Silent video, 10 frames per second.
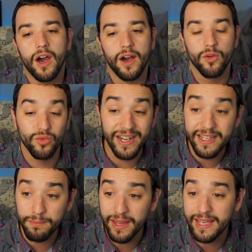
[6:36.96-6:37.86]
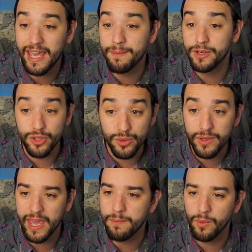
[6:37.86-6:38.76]
ready to play game, a new
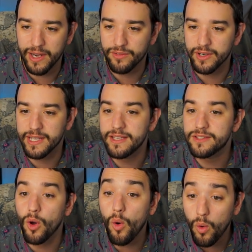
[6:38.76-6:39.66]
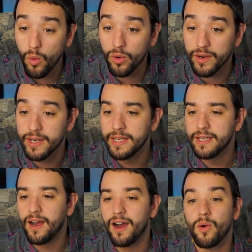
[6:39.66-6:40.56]
game, whatever it is, or
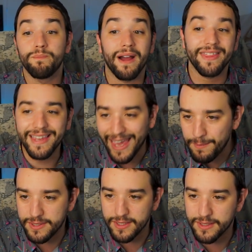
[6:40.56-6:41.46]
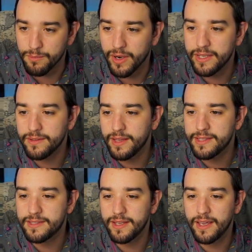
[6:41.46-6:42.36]
by the game system, right?
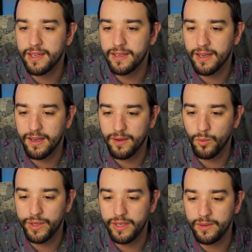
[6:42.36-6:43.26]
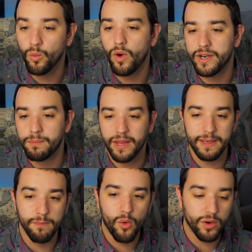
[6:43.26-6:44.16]
Let's say we want to play
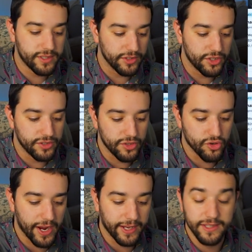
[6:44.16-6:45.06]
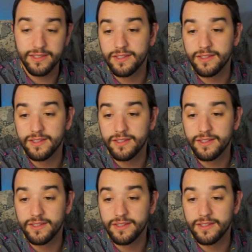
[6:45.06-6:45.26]
more Dungeons and Dragons